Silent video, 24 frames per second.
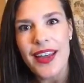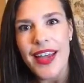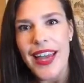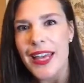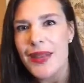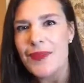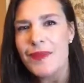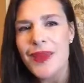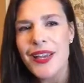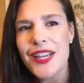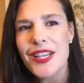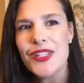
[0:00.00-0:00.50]

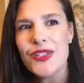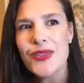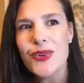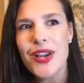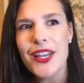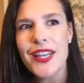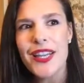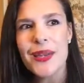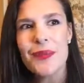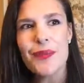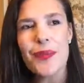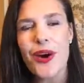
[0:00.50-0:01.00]
and make
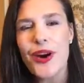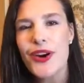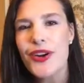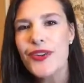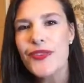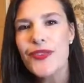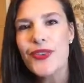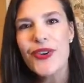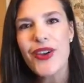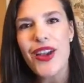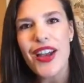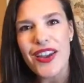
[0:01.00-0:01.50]
training part
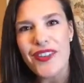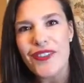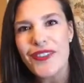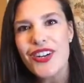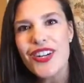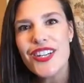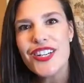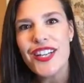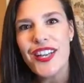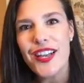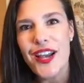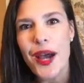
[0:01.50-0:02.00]
of your
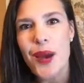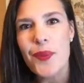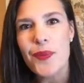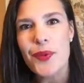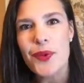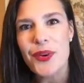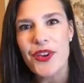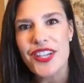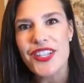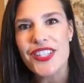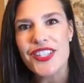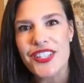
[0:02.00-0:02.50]
everyday
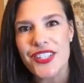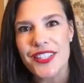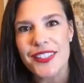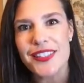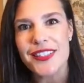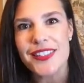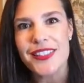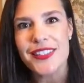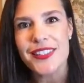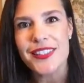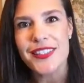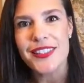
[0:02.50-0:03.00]

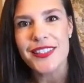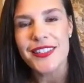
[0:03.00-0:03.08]
operations.